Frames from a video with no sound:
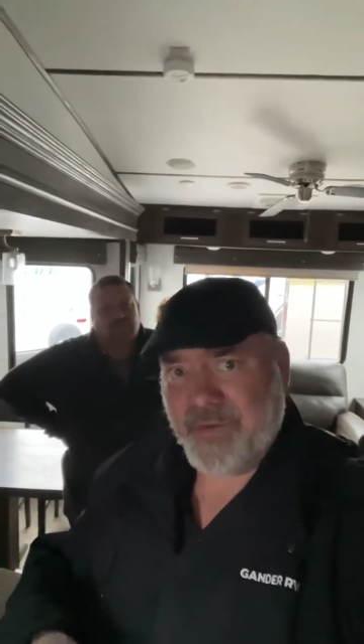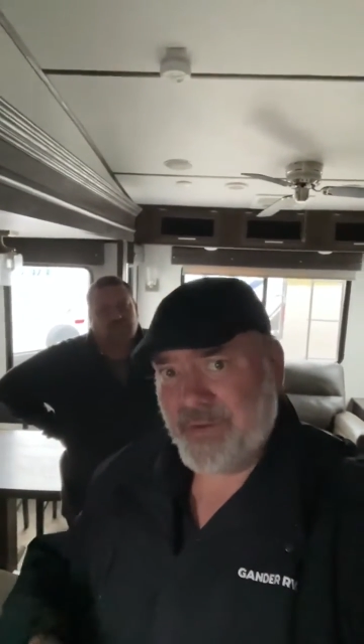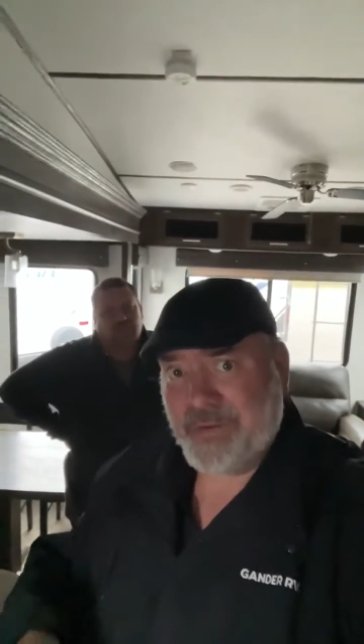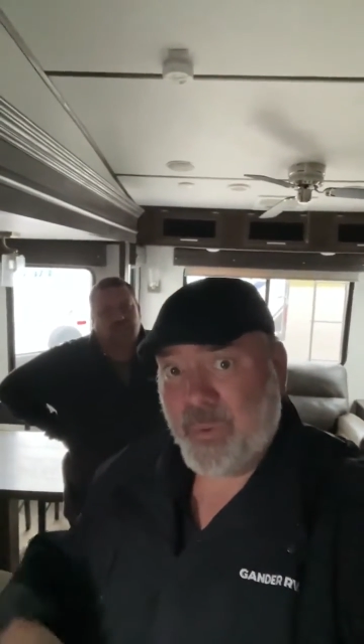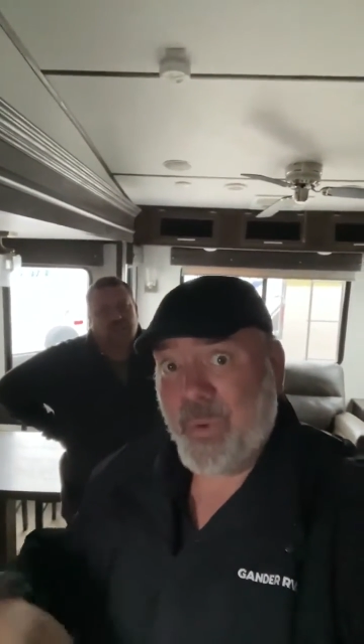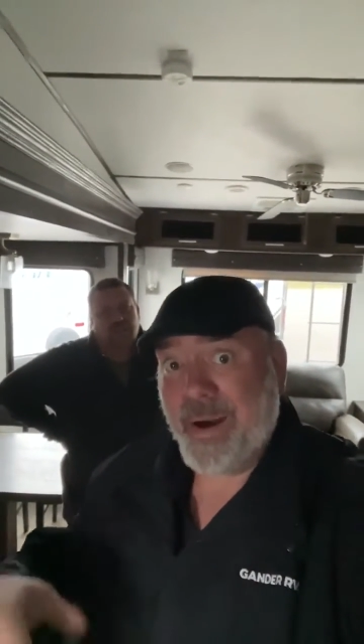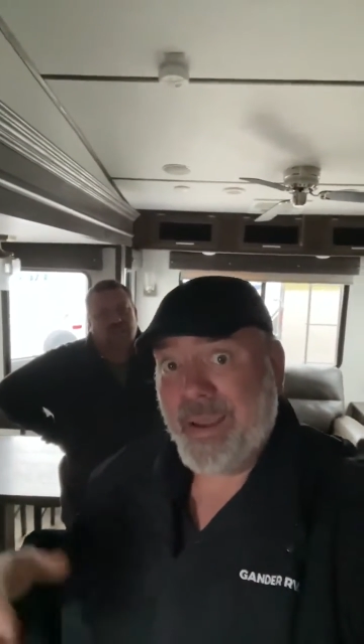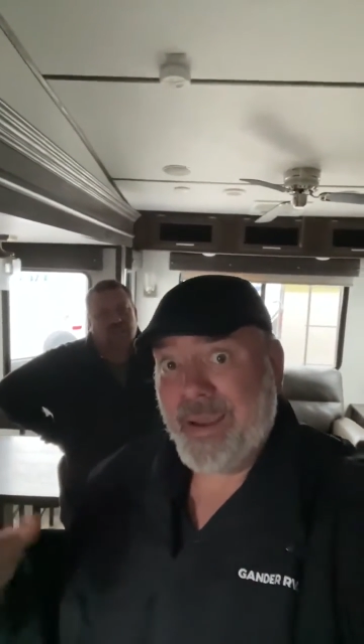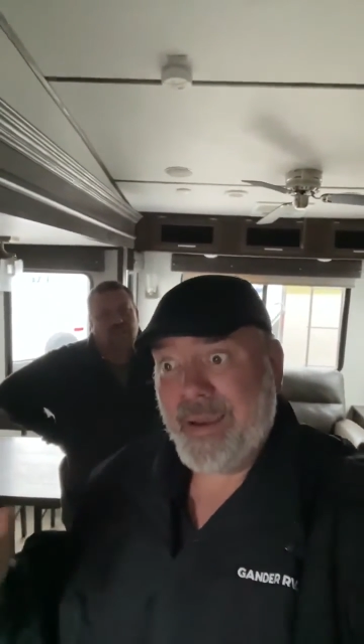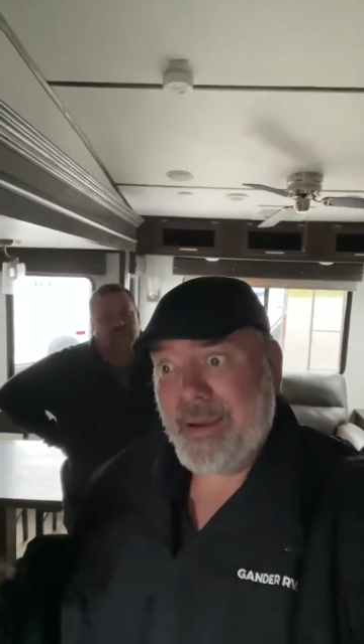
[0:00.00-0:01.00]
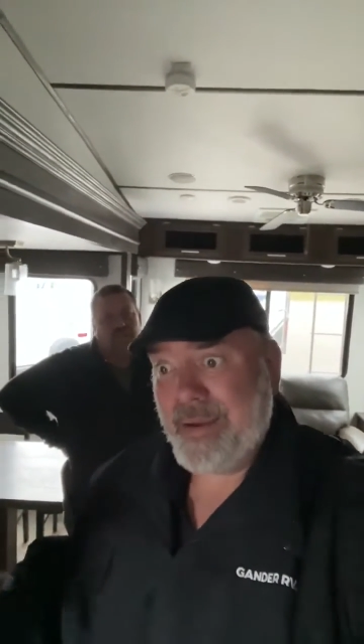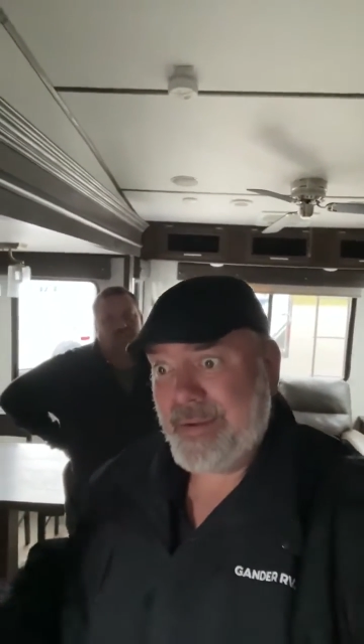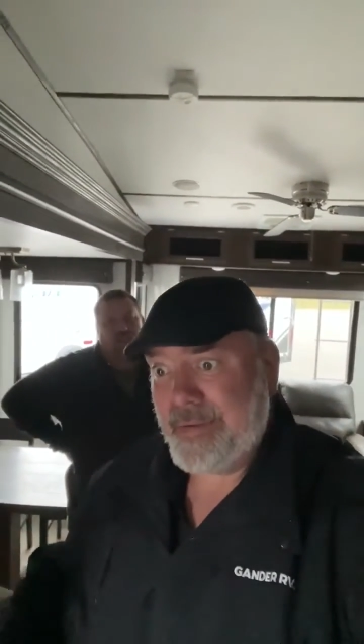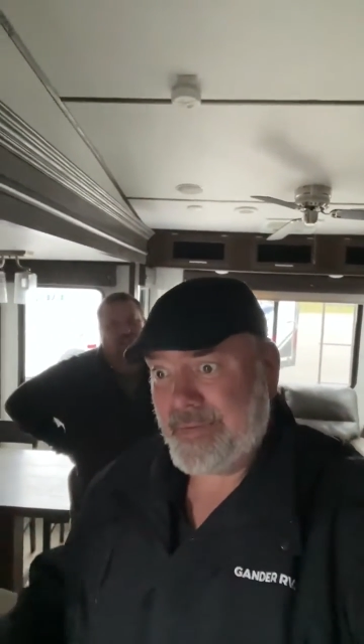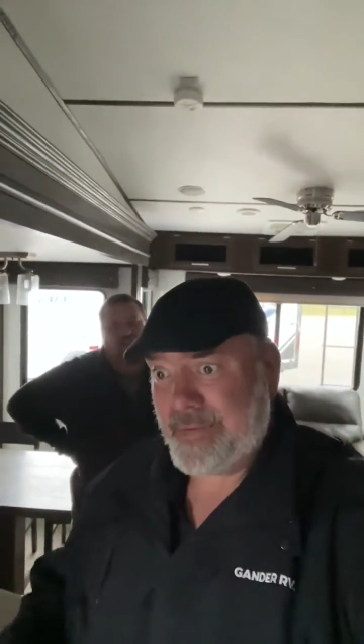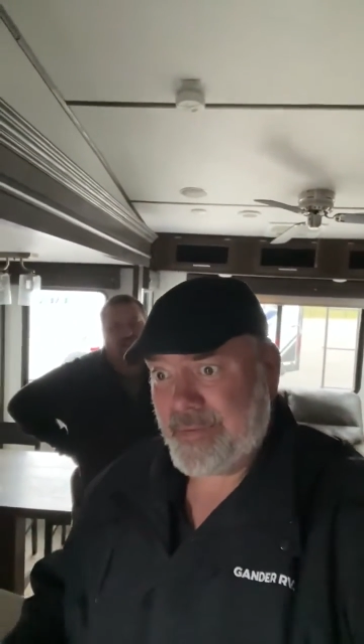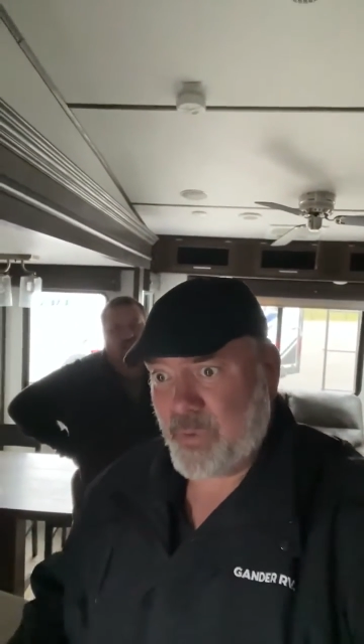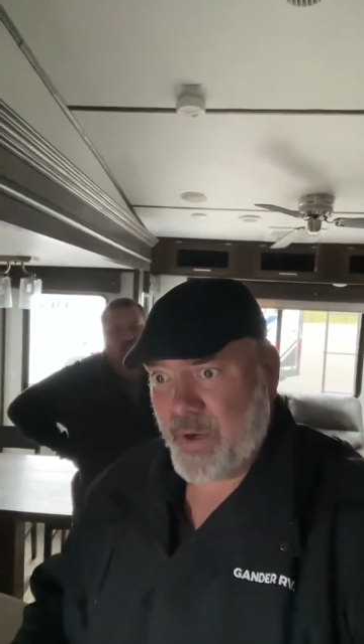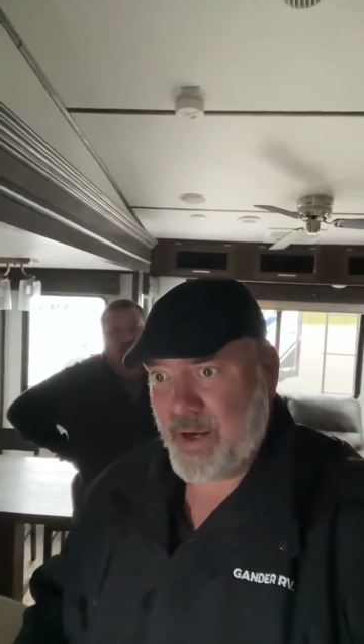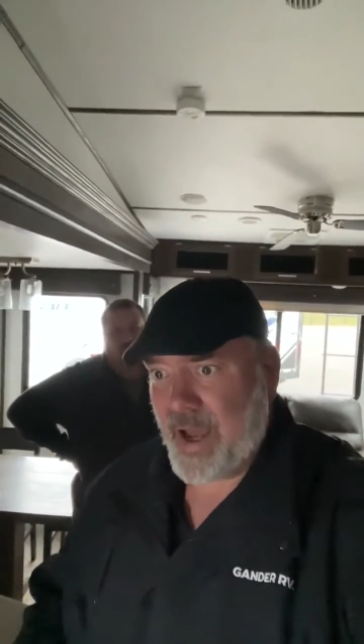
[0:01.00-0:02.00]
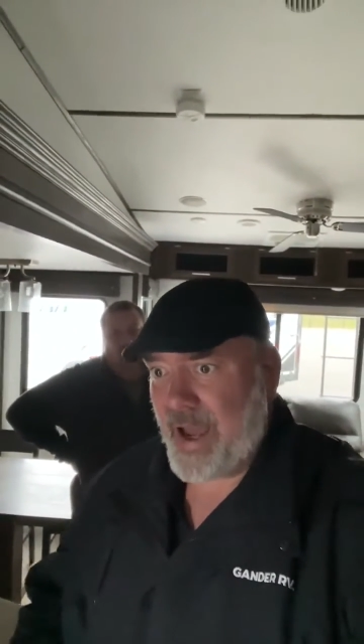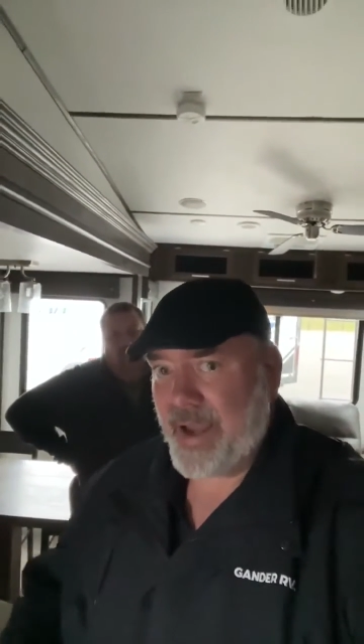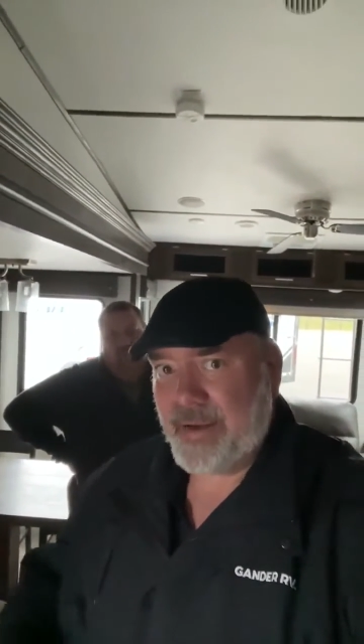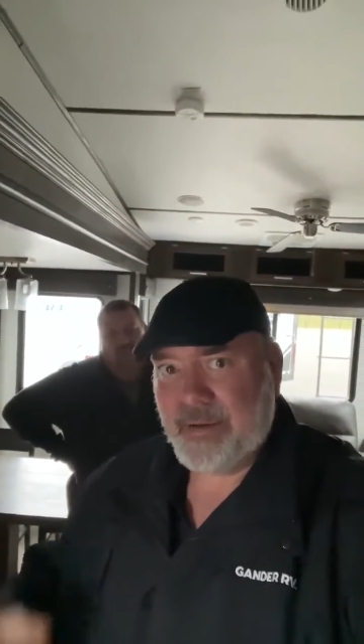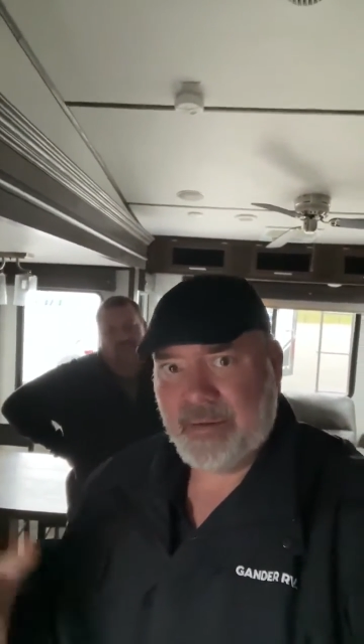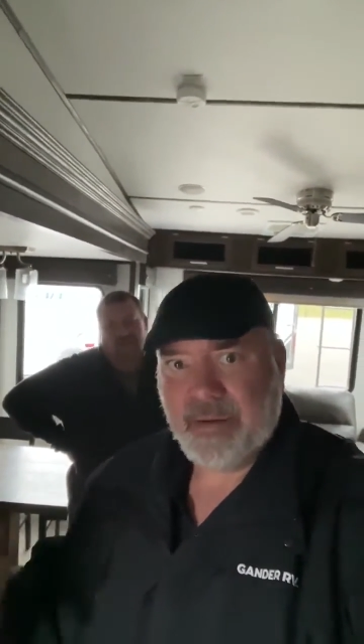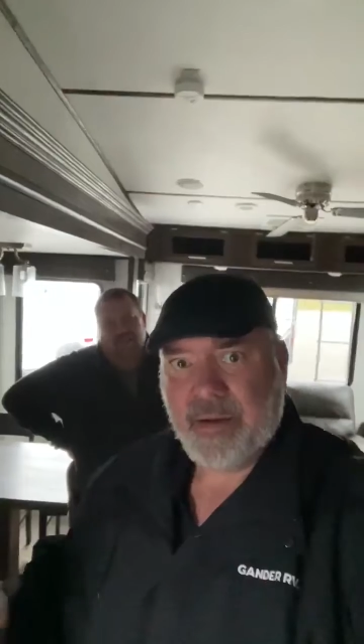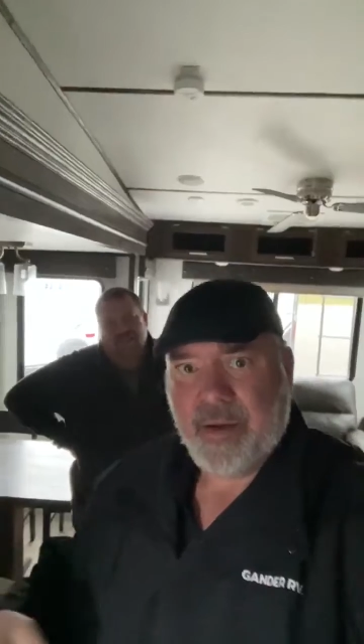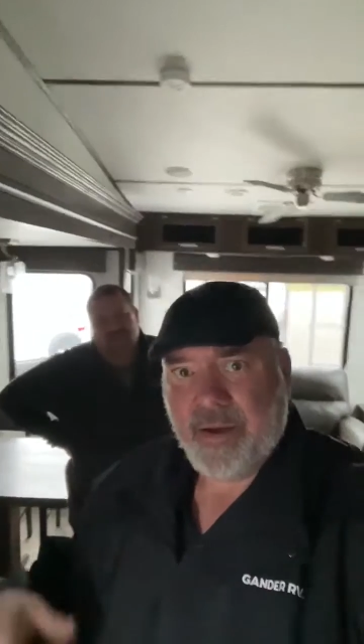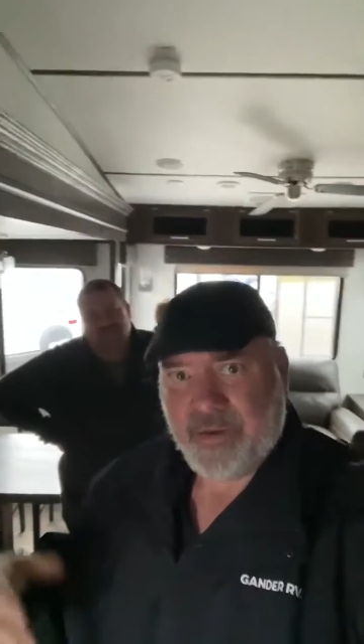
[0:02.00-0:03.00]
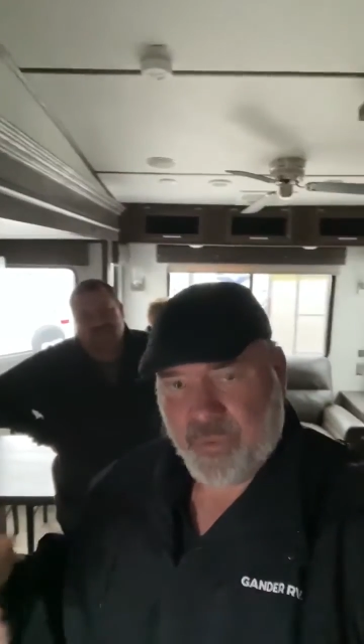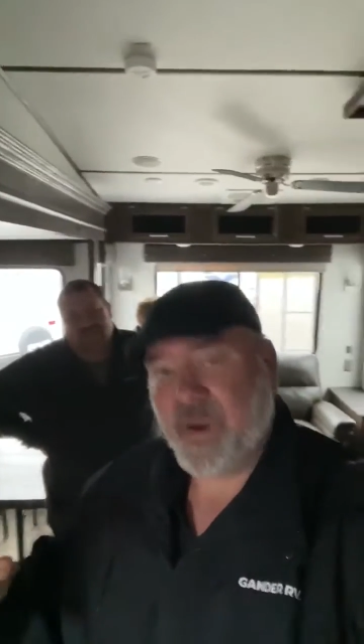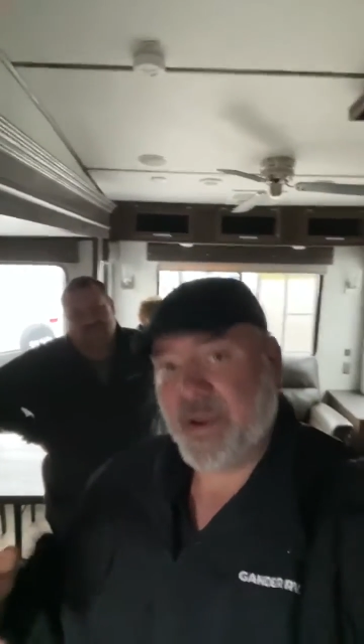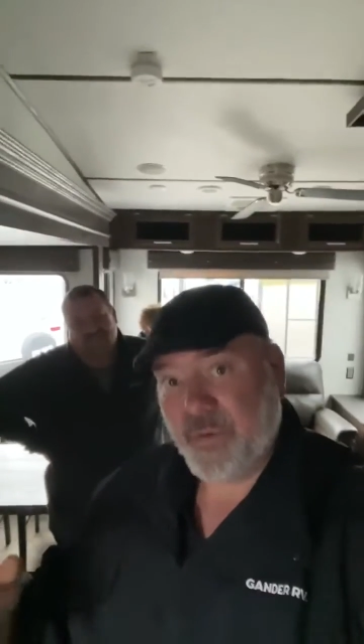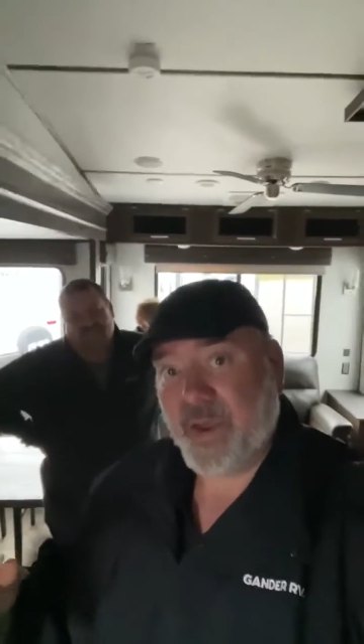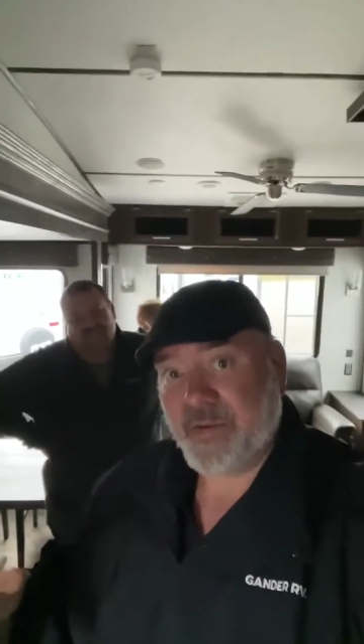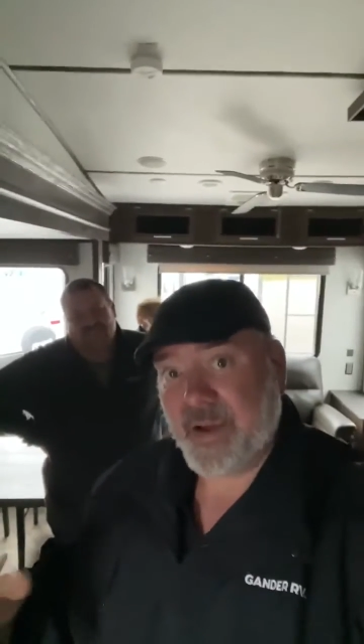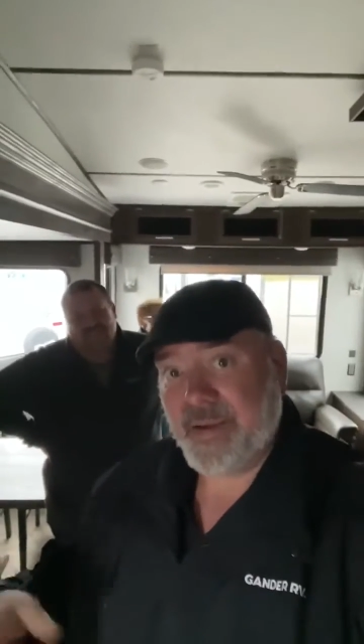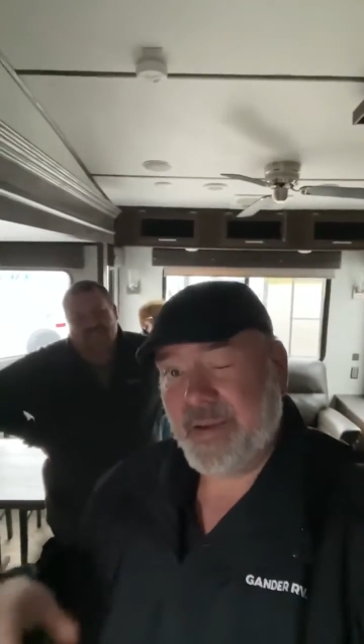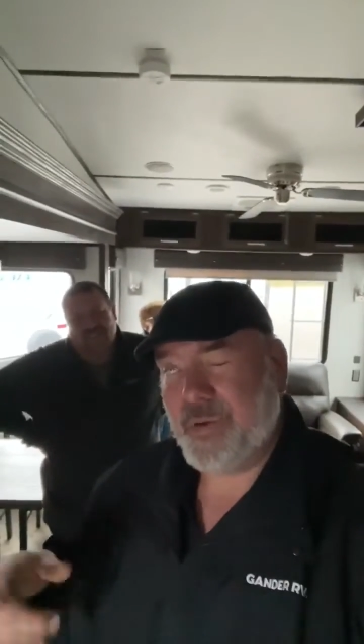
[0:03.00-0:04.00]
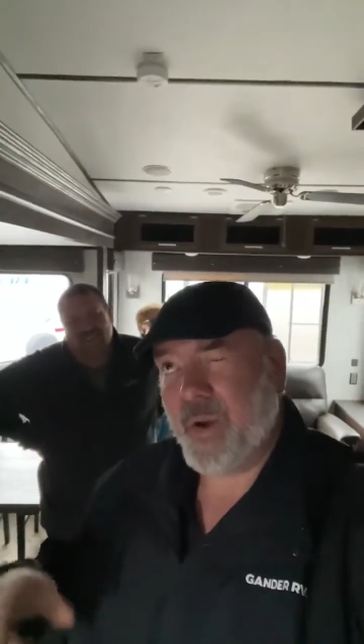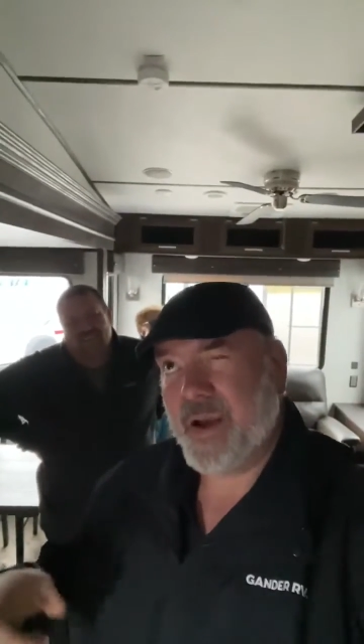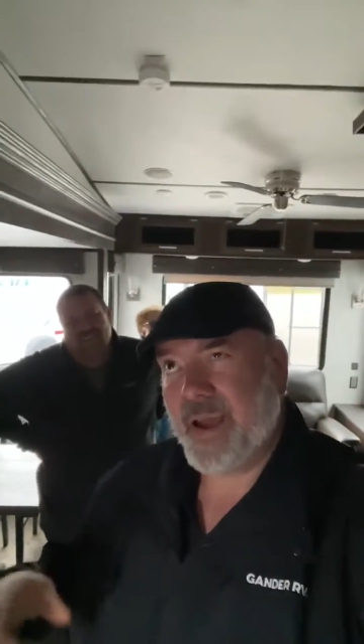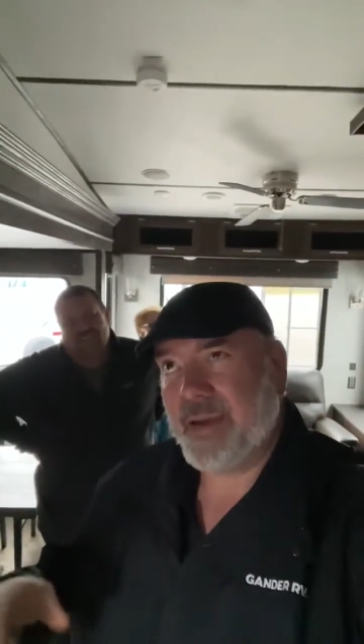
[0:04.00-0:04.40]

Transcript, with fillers: It's a 20, 29, 20, yeah, 2019 29